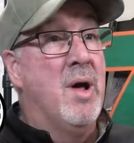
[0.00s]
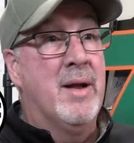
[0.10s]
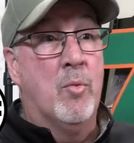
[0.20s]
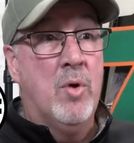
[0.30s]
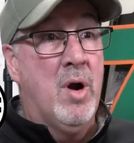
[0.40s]
were all
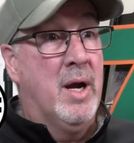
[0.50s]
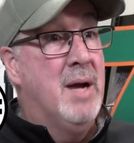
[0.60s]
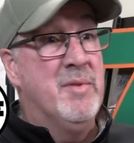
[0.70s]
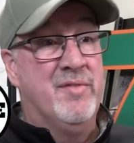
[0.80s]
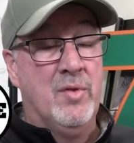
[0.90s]
out of work.
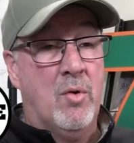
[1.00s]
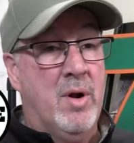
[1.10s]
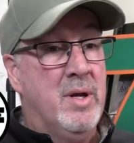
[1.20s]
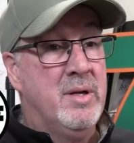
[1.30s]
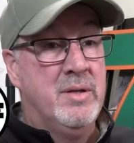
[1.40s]
I'm in
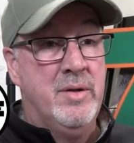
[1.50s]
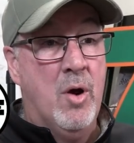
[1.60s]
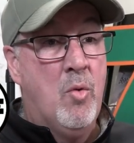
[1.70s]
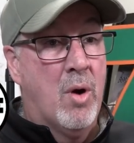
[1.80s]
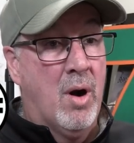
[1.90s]
Florida,
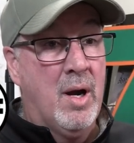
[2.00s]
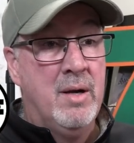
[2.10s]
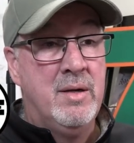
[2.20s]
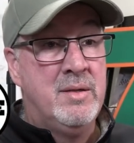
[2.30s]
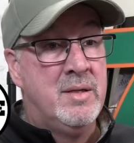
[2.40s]
no work,
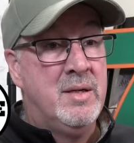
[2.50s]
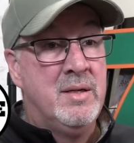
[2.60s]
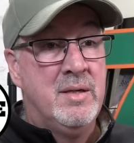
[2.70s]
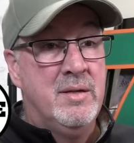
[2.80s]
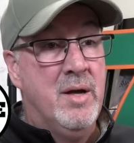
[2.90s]

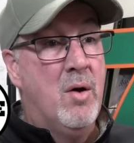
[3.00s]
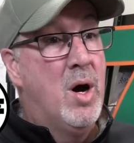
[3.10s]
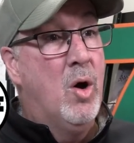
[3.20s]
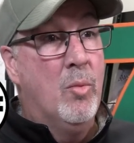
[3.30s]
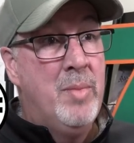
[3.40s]
no
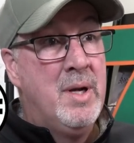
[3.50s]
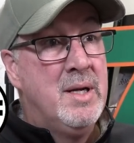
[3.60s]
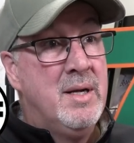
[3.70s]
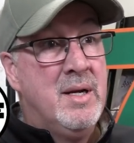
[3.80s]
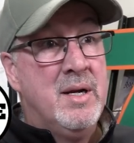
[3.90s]
hope.
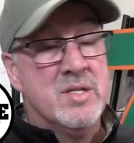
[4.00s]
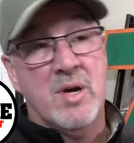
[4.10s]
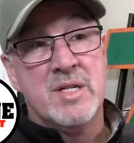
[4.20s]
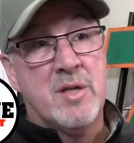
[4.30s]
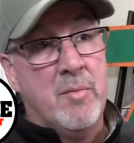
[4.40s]

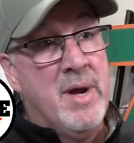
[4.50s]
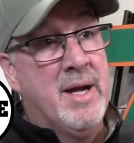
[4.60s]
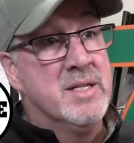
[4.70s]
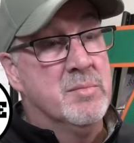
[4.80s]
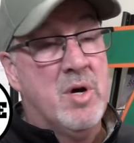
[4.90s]
So I start
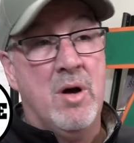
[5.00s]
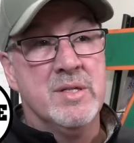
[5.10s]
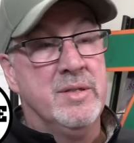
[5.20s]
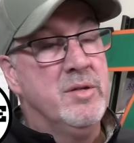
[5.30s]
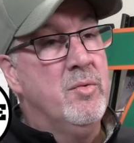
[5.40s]
making some
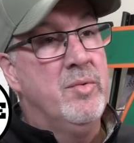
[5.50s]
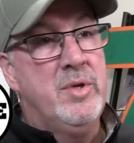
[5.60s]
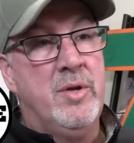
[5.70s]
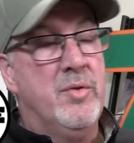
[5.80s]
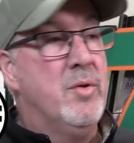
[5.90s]
calls, and there,
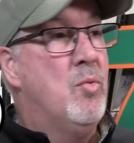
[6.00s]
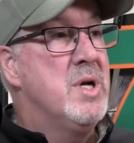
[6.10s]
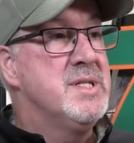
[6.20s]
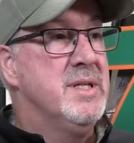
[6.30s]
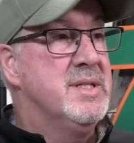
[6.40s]
you know, there
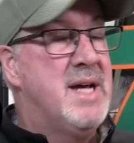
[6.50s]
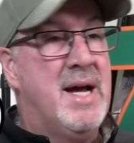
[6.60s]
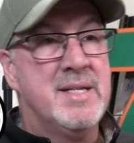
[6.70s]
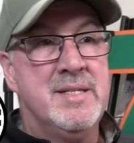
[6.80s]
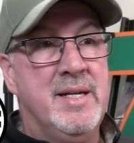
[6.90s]
wasn't
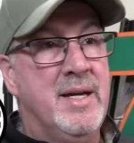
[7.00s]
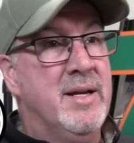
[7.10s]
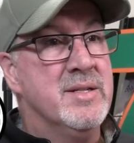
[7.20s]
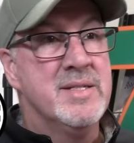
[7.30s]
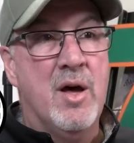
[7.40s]
texting
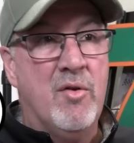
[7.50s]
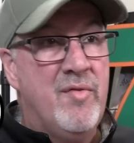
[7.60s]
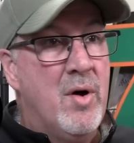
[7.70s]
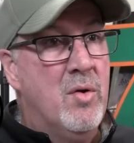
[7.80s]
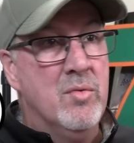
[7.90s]
and cell
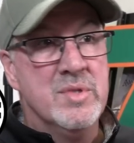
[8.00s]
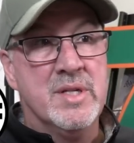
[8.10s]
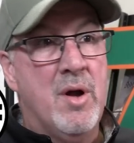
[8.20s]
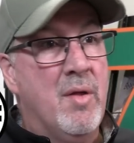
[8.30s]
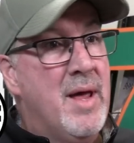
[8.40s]
phones
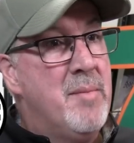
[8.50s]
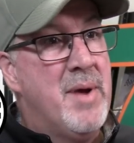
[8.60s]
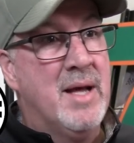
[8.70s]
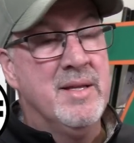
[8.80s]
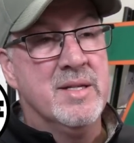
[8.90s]
and all that
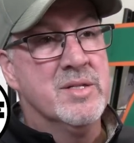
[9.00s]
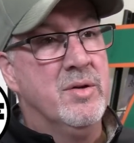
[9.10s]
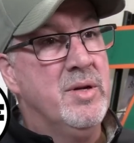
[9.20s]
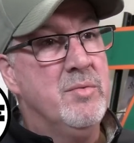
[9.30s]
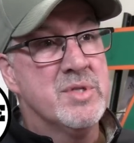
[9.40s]
back then,
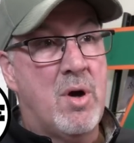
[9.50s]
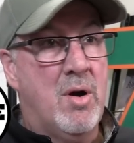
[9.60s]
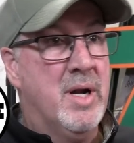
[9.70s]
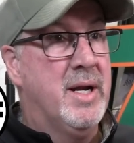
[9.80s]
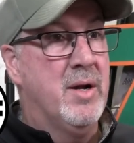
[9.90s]
so it was
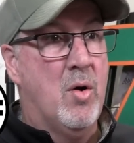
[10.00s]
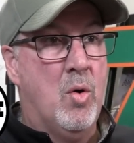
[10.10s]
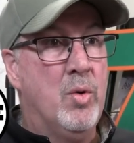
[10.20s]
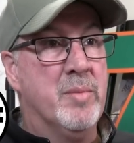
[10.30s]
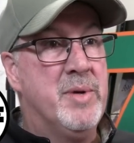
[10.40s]
hard to get a
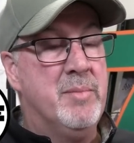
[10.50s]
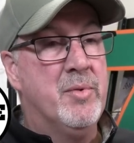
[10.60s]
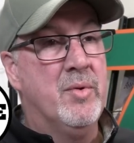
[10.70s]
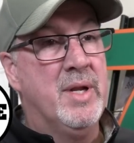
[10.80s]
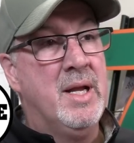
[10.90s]
hold of
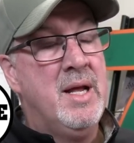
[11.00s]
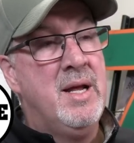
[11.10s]
people. And